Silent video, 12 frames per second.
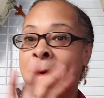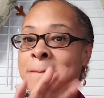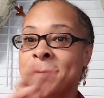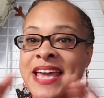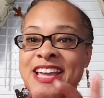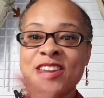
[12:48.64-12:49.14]

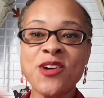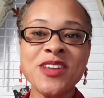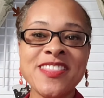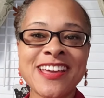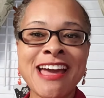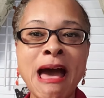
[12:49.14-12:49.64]
Make a note
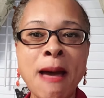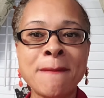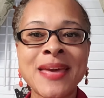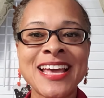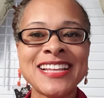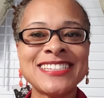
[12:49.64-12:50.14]
in the
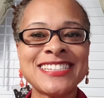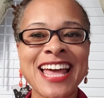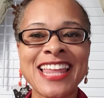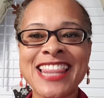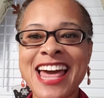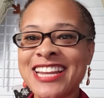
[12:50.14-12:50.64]
comments
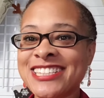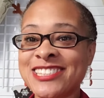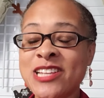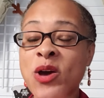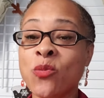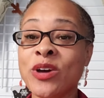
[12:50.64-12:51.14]
and let us
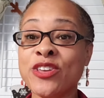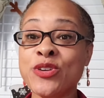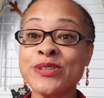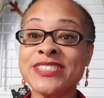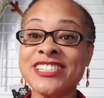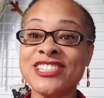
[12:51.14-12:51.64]
know, what do
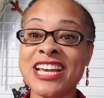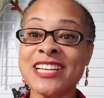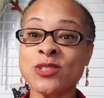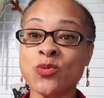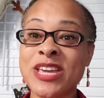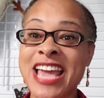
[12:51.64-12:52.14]
you
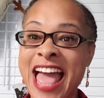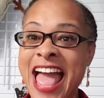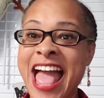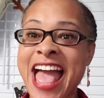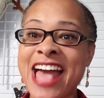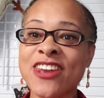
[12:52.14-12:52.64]
suggest we
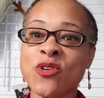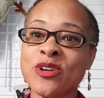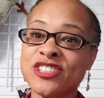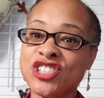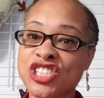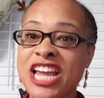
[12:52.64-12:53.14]
add or
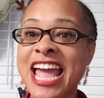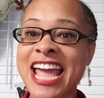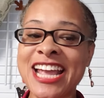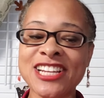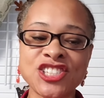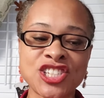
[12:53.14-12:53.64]

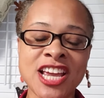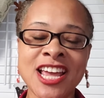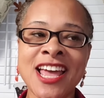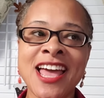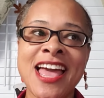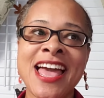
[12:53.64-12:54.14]
change?
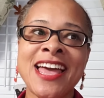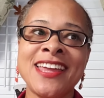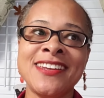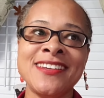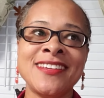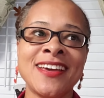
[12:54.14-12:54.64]

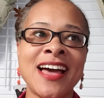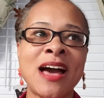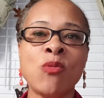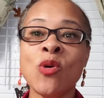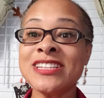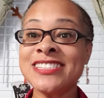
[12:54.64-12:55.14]
And I
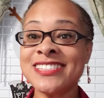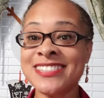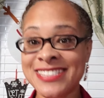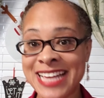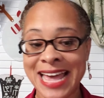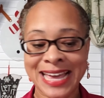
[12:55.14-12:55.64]
want to
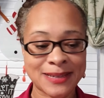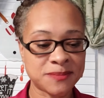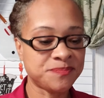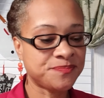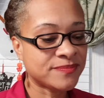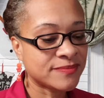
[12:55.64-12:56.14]
say,
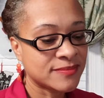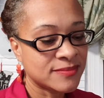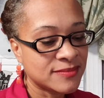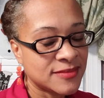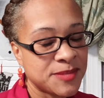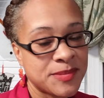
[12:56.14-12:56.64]

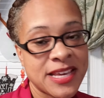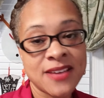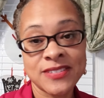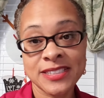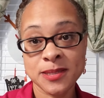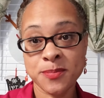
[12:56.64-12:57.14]
let me
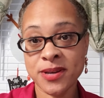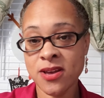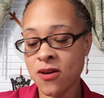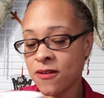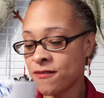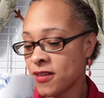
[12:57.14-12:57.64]
have a sip of
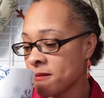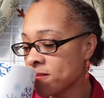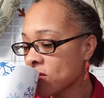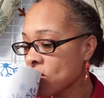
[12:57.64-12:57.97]
coffee.